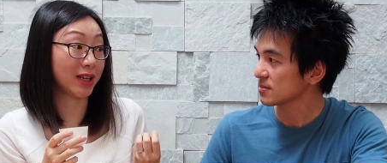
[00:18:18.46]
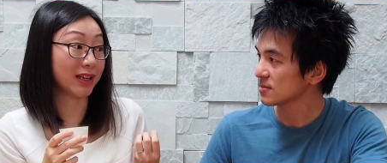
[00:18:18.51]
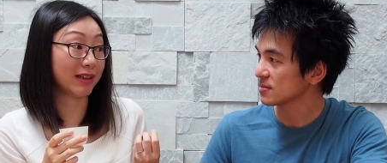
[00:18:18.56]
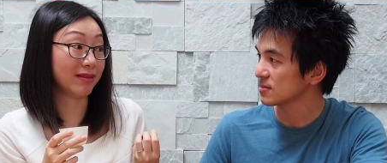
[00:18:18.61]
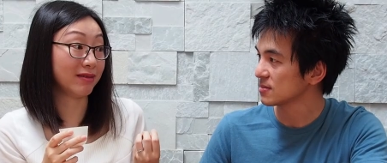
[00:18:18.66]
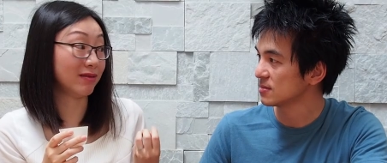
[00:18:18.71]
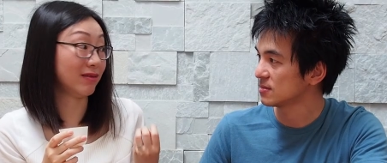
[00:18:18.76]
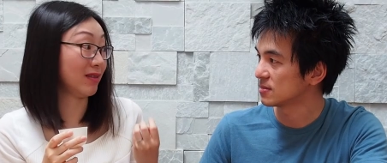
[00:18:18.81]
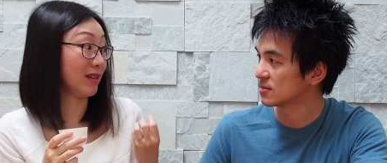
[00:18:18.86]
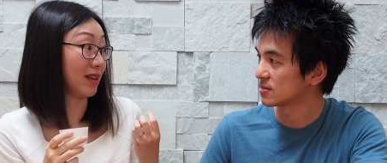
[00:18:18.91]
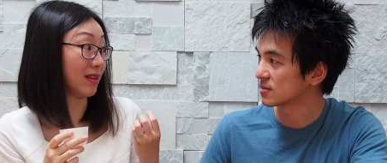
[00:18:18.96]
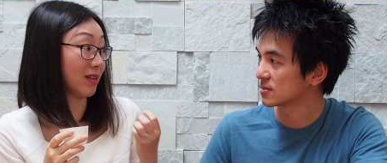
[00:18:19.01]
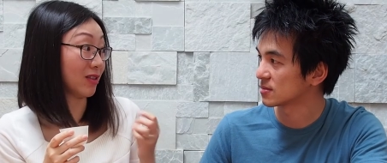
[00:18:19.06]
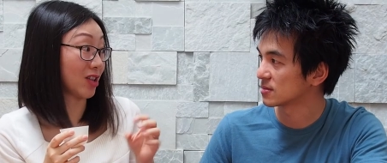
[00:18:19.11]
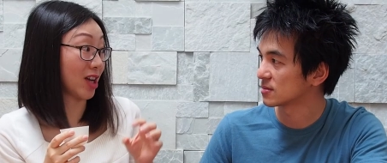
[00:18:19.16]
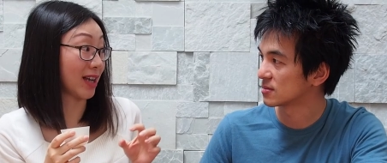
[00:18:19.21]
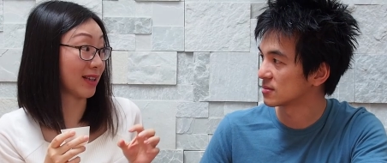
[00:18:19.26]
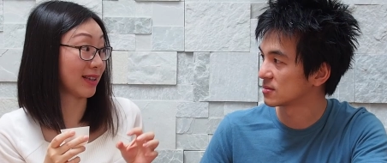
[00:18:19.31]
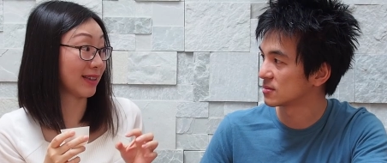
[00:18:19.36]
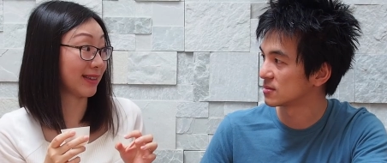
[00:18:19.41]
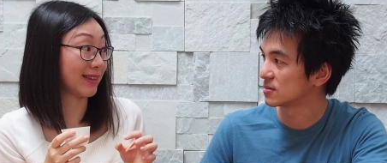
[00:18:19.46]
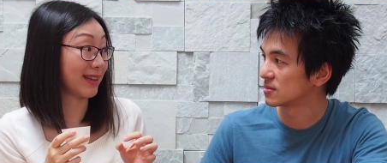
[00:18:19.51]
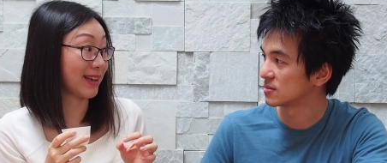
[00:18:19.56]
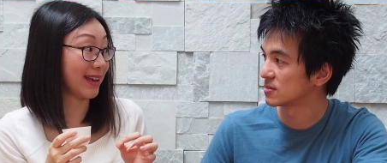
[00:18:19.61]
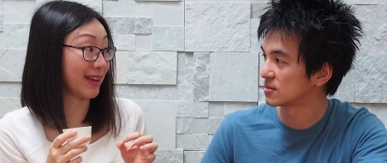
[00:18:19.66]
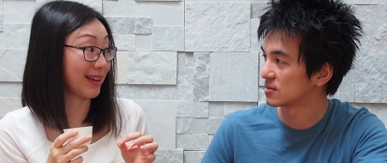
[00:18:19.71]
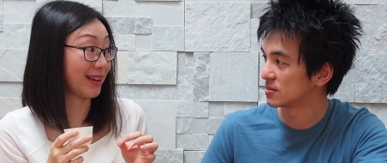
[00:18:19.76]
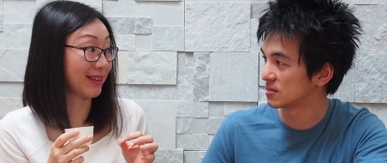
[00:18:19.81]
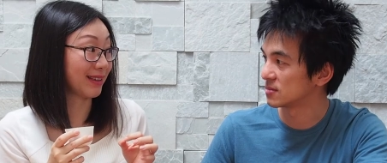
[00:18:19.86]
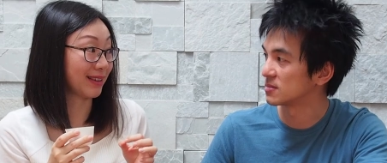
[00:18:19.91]
Speaker 1: in, in Chinese Sea.
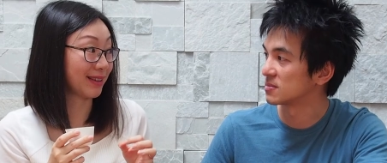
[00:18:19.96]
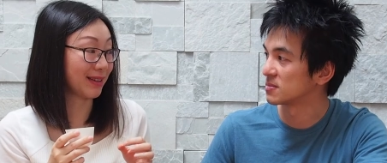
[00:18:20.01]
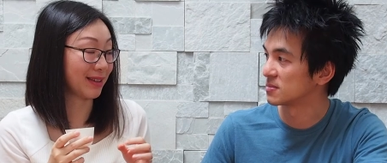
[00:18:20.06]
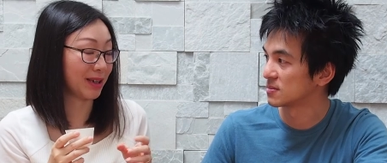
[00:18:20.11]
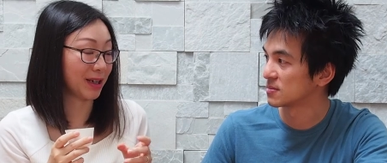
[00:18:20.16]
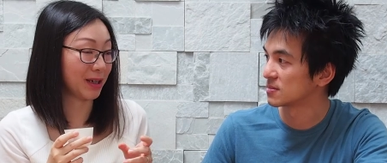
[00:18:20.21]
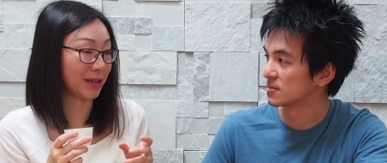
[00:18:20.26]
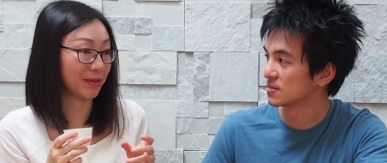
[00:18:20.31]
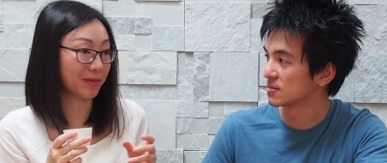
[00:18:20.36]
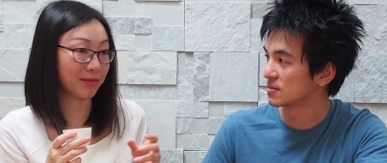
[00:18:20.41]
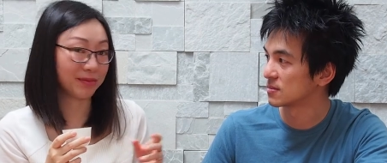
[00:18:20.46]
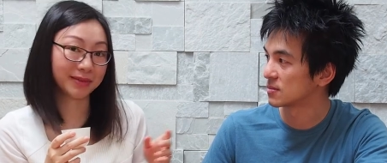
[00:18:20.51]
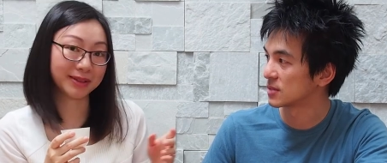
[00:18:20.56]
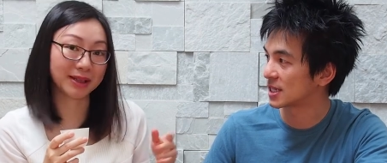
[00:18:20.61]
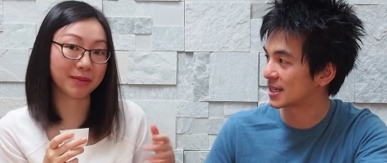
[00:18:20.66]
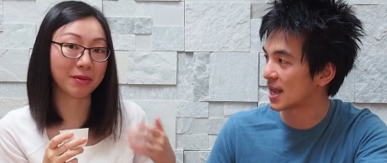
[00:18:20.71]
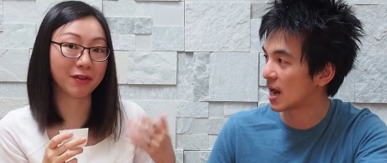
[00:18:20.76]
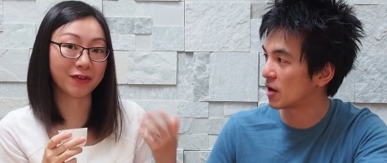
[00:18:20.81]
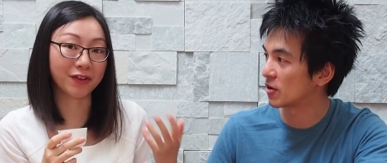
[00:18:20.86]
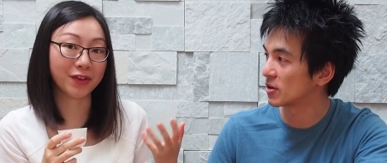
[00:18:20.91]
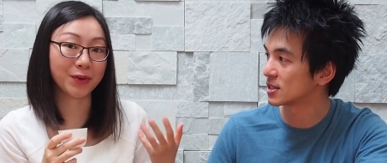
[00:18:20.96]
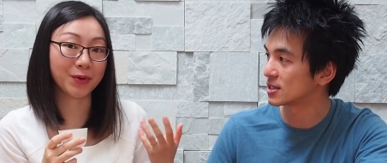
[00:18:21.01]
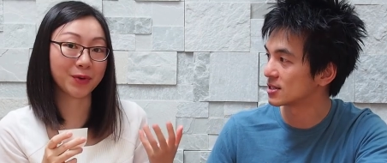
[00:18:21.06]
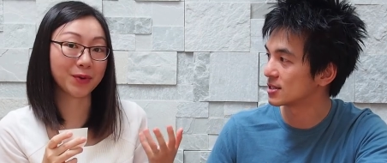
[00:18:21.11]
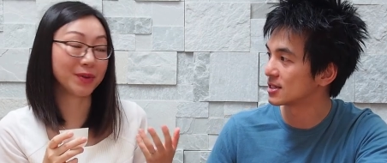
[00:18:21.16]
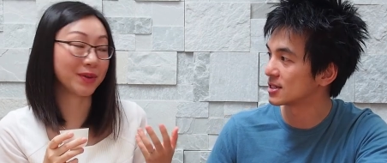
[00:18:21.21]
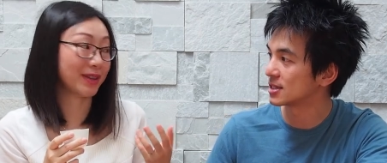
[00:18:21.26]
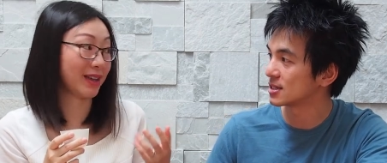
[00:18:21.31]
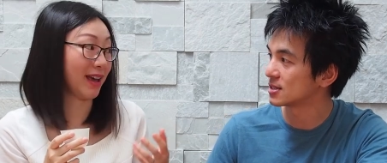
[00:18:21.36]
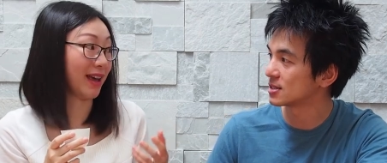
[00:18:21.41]
Mm. Um, the
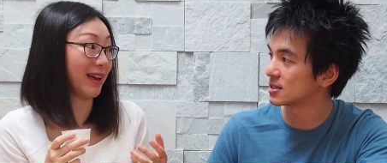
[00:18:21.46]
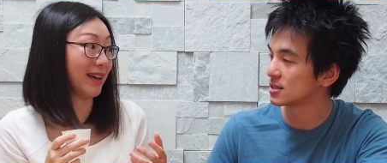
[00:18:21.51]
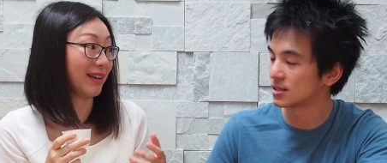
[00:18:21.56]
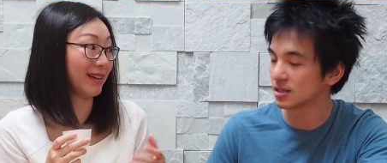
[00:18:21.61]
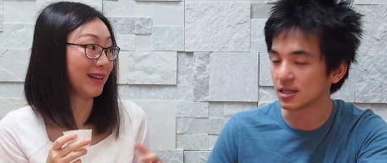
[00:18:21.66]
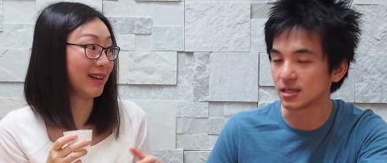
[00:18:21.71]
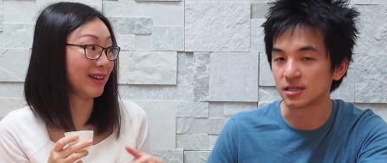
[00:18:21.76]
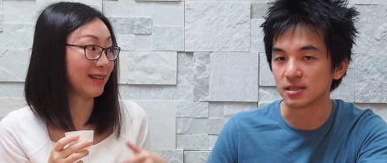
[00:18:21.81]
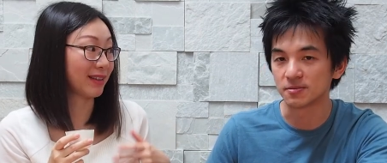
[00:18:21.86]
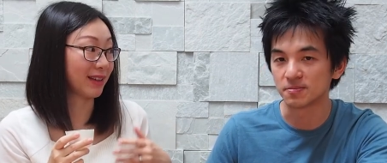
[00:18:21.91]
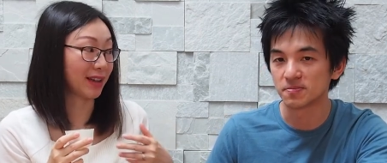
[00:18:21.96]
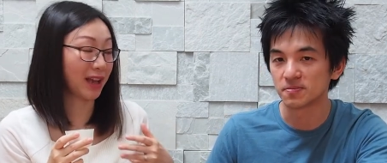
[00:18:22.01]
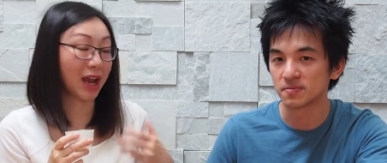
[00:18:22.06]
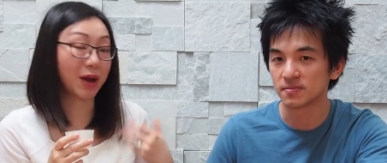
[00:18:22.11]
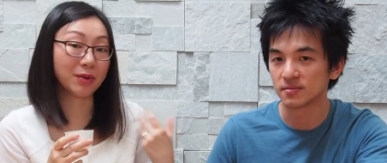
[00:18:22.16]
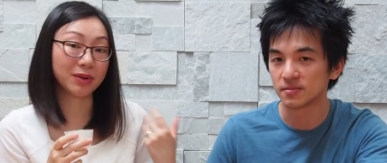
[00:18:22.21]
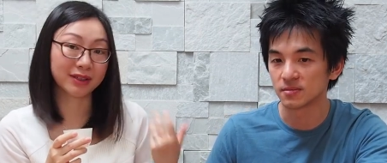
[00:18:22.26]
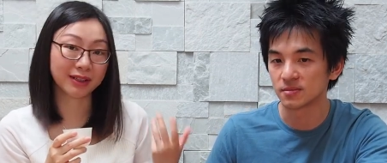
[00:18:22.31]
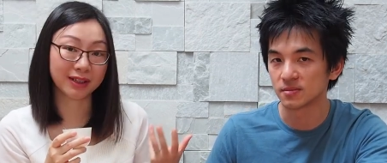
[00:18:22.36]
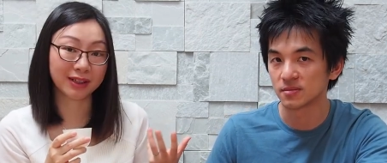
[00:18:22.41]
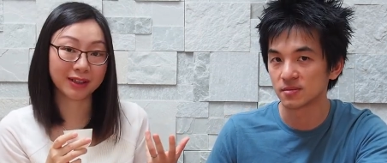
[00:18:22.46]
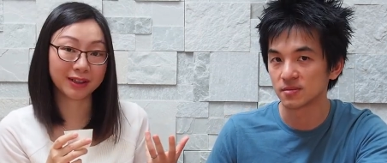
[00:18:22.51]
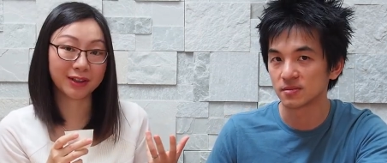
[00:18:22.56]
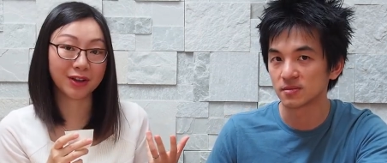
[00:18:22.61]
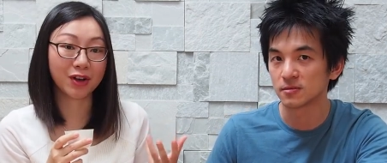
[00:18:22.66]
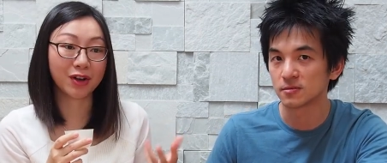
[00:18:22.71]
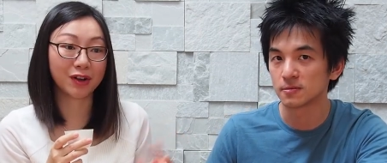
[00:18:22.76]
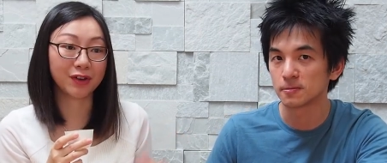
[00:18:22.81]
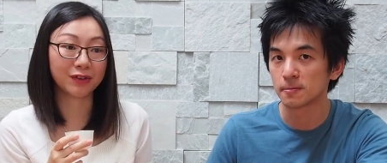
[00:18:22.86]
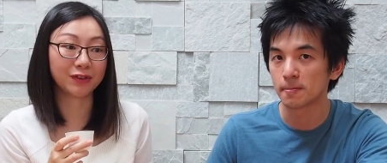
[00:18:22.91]
character, you, yeah, yeah, the character
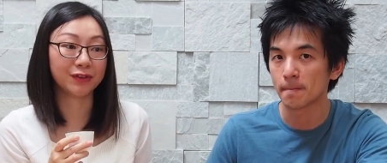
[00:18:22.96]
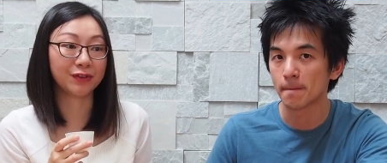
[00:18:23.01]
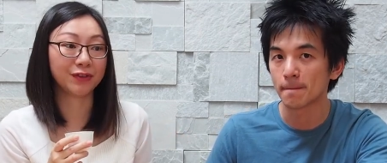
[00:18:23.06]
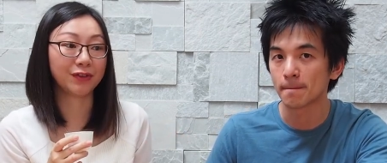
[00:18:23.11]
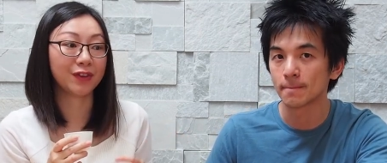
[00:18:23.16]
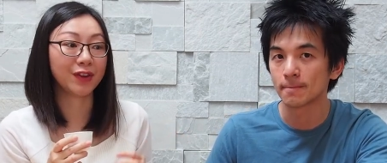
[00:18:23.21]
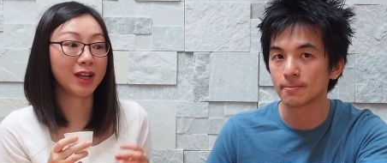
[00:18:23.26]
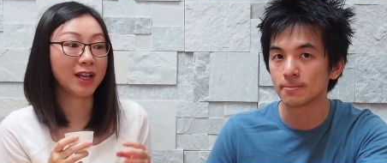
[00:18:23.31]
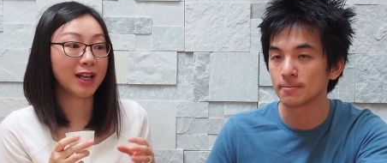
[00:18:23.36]
of